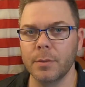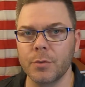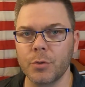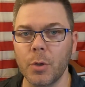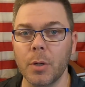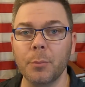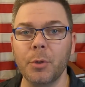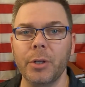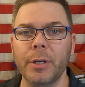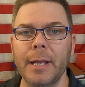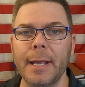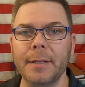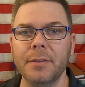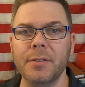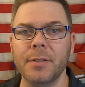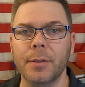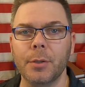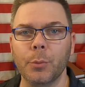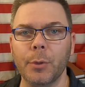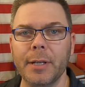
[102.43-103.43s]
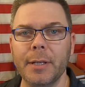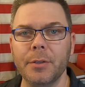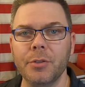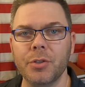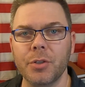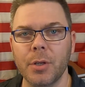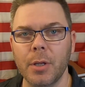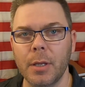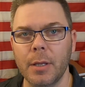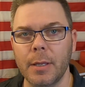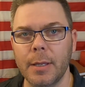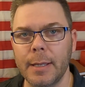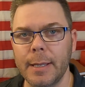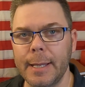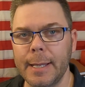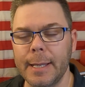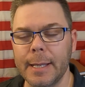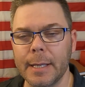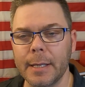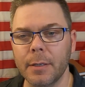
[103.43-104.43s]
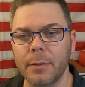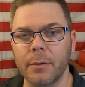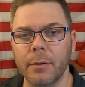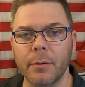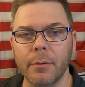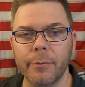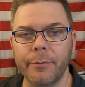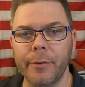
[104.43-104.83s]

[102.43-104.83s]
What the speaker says: So I'm going to head to the range and